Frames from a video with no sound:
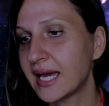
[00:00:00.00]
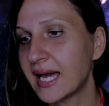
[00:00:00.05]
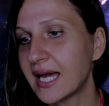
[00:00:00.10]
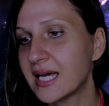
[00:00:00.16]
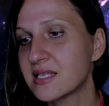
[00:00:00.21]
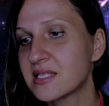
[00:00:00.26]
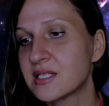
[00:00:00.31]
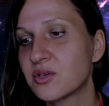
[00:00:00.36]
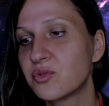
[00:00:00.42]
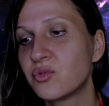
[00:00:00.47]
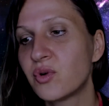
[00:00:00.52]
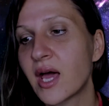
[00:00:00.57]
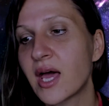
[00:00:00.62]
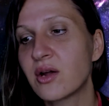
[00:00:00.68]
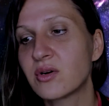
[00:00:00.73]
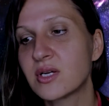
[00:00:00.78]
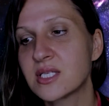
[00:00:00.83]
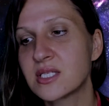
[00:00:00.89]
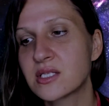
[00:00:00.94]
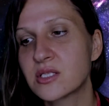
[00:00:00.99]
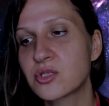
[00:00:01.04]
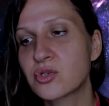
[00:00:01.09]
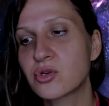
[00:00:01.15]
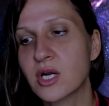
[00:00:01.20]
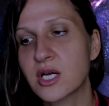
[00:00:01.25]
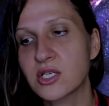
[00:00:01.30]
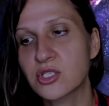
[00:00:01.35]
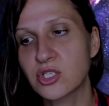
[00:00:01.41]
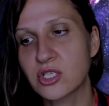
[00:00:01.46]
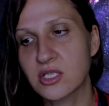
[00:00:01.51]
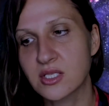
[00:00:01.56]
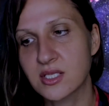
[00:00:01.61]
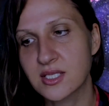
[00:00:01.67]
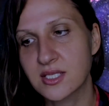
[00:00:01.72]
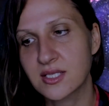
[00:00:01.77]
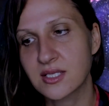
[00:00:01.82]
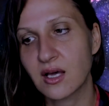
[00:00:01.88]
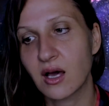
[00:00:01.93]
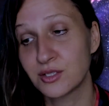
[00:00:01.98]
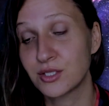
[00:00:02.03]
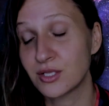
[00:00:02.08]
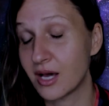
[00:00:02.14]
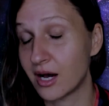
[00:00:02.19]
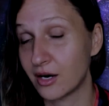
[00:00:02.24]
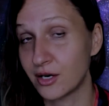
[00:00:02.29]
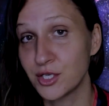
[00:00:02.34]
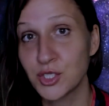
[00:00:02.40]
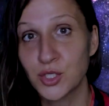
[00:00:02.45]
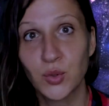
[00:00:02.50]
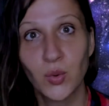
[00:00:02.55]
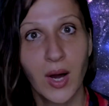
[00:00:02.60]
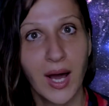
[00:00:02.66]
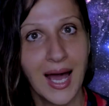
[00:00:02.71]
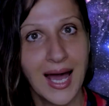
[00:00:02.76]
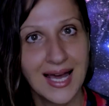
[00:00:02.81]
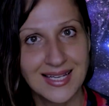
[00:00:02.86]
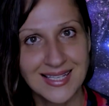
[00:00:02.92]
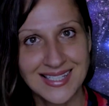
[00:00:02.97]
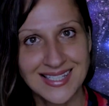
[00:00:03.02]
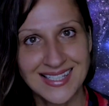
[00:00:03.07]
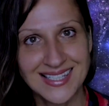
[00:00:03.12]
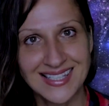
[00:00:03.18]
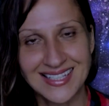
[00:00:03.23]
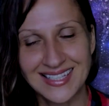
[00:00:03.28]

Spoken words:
as the rarest treasures are to us.